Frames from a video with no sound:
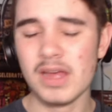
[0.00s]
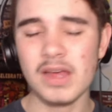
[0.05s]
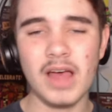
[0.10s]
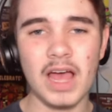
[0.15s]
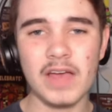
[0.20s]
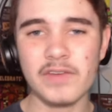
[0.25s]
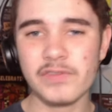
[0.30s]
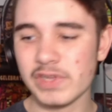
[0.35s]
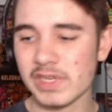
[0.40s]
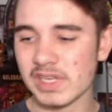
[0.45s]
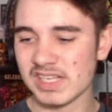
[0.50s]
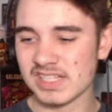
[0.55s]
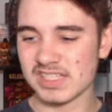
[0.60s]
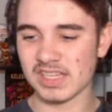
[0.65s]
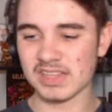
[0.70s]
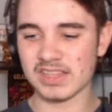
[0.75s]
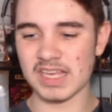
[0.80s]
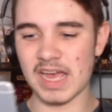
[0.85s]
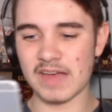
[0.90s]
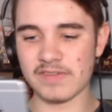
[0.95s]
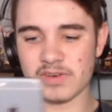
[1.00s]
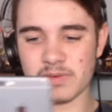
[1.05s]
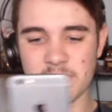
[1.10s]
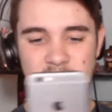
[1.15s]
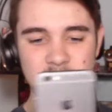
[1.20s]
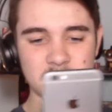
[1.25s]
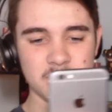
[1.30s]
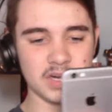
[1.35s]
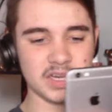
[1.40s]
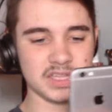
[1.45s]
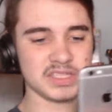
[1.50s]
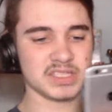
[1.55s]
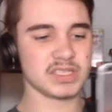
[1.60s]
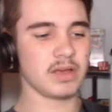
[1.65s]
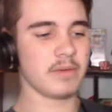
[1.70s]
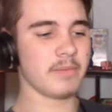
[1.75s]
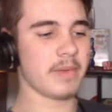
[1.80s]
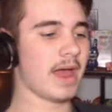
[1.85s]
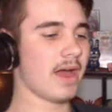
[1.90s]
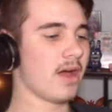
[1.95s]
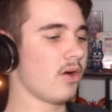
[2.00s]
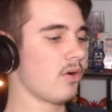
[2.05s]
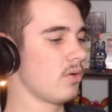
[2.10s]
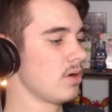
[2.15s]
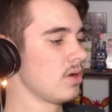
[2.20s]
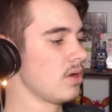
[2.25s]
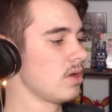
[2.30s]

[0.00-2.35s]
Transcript: I realize that they have to make money somehow,